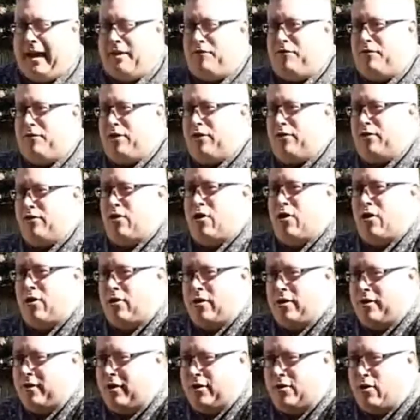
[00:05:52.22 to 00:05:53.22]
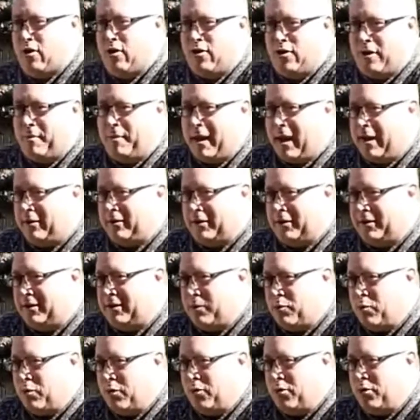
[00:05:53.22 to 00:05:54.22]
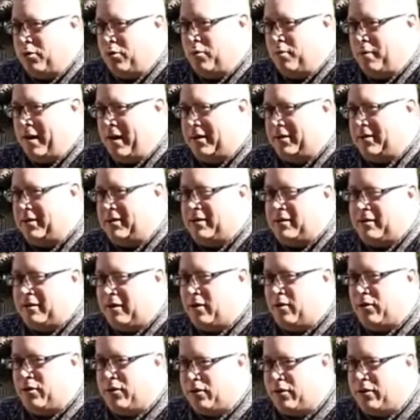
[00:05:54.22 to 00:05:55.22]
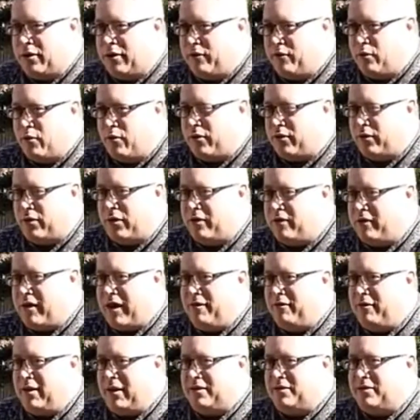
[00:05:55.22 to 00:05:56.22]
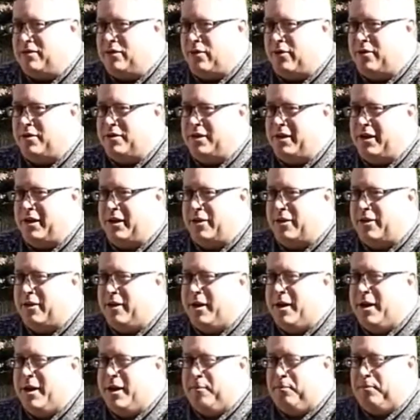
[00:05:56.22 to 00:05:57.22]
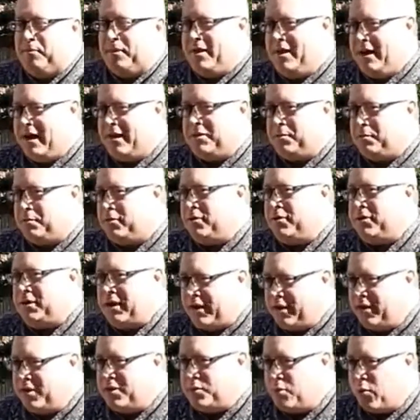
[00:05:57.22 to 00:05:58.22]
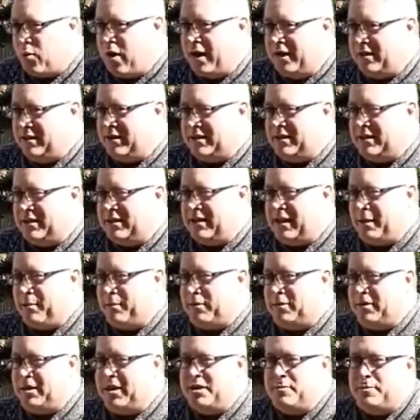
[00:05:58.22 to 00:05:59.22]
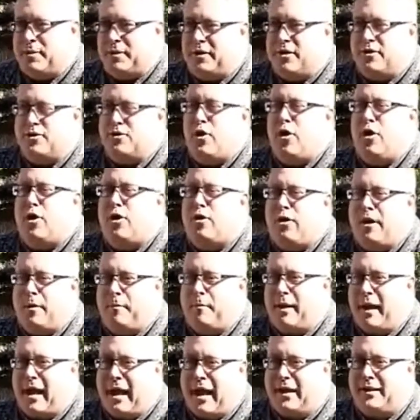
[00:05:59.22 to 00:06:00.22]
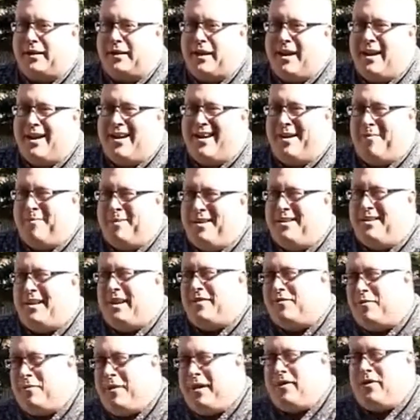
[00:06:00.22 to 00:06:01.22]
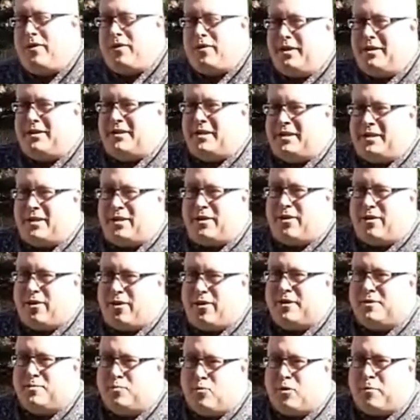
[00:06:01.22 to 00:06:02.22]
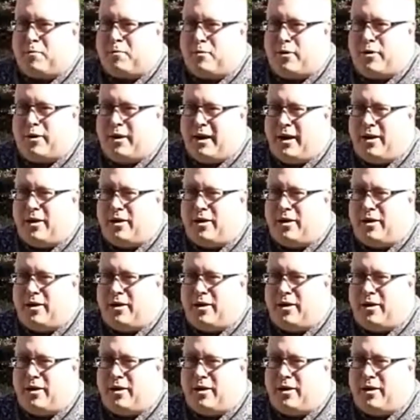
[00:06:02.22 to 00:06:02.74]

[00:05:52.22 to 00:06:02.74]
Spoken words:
If the dollar impact on someone who makes $35,000 a year, yes, percentage-wise it's the same percentage, but the dollar impact means you have to make $3,600 more per